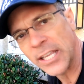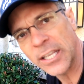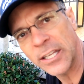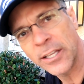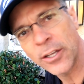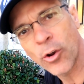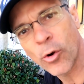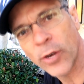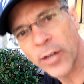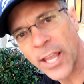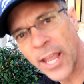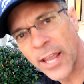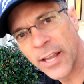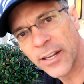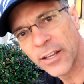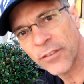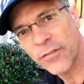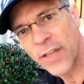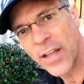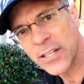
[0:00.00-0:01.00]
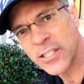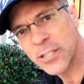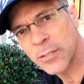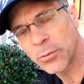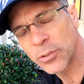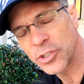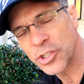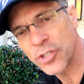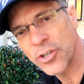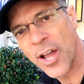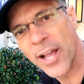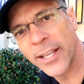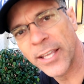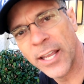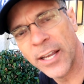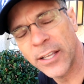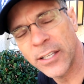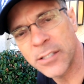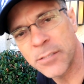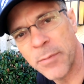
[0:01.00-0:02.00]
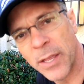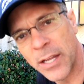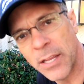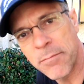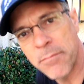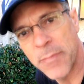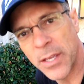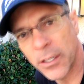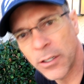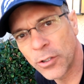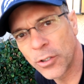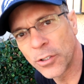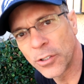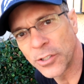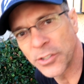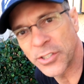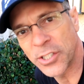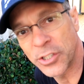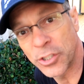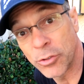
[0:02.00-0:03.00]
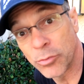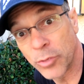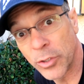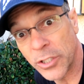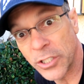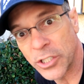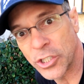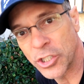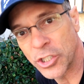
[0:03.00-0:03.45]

eating organic vegetables, you're not getting as many minerals as you really